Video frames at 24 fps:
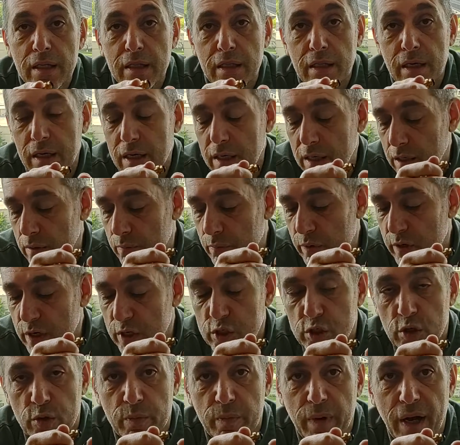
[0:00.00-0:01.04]
the
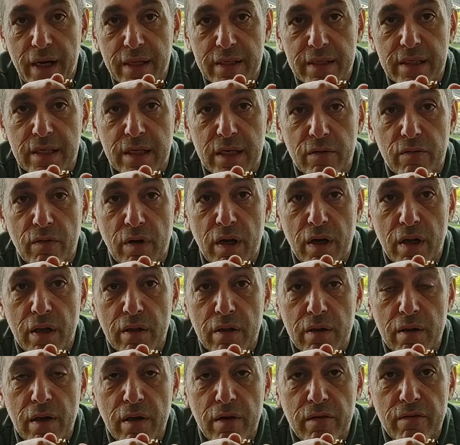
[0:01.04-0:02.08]
pressure balancing valve
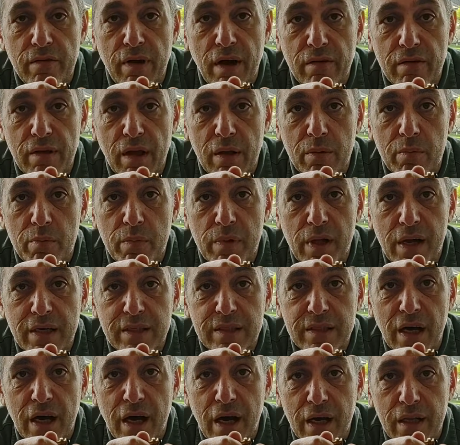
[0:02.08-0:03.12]

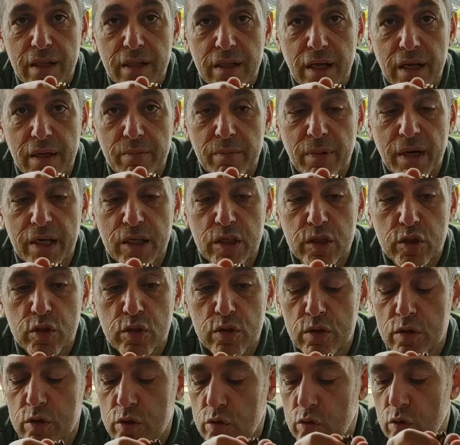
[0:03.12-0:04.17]
unblocks the hot line. But as
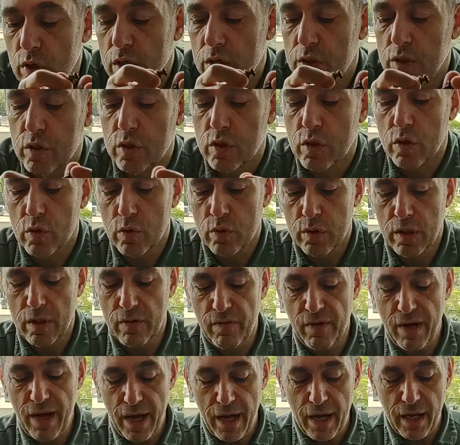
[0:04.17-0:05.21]
soon as you unscrew the
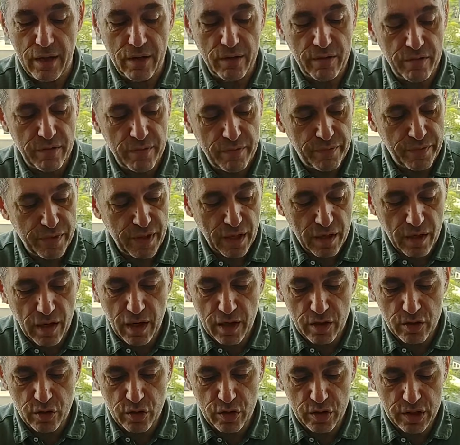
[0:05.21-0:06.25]
valve, the
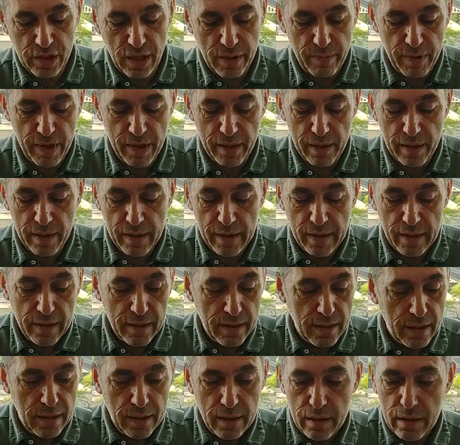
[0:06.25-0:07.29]
cartridge,
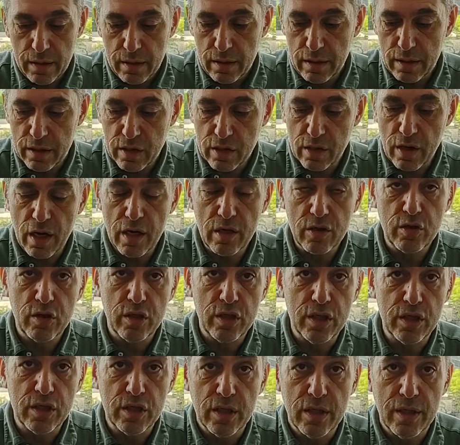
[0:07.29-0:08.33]
this
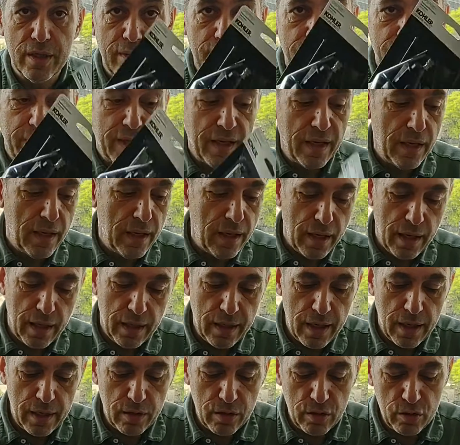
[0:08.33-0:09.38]
cartridge,
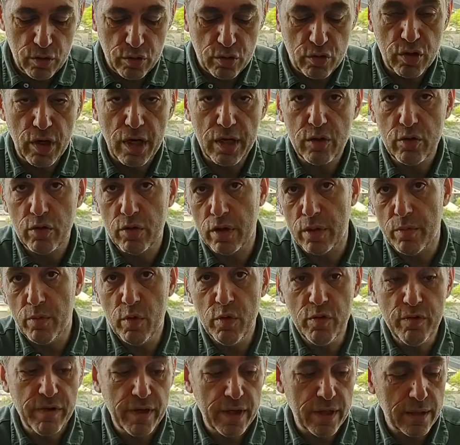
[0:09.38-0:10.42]
and then you try to
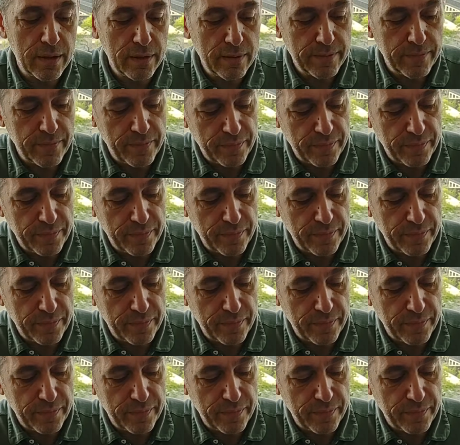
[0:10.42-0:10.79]
remove it,